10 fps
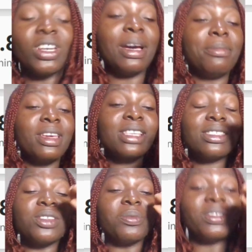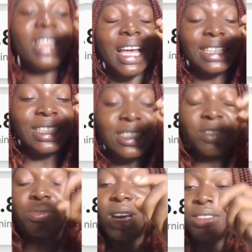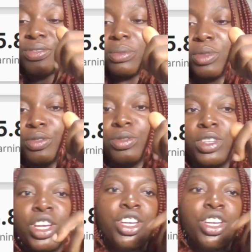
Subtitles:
You can make something like this right from your phone.